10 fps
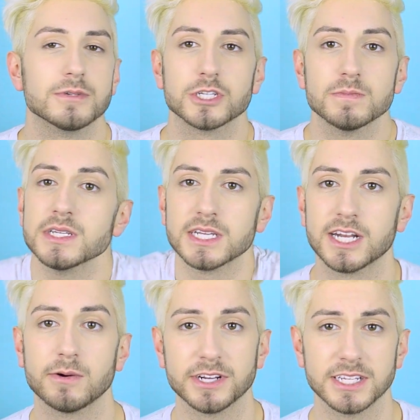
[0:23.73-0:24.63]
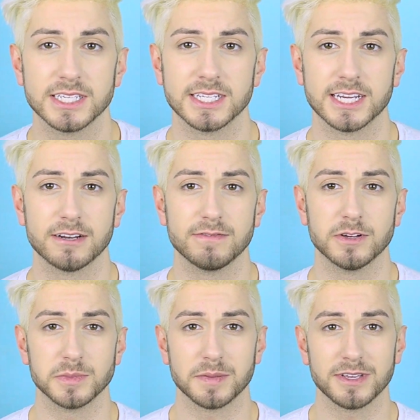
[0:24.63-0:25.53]
just miss it. I wanted to sit down and
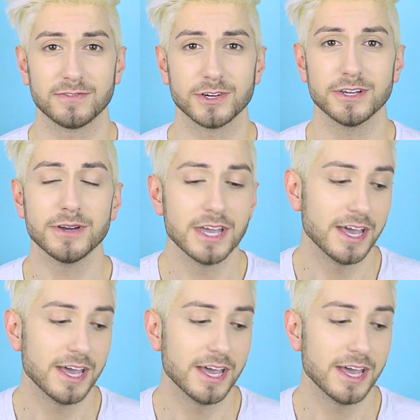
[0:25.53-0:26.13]
film something for you.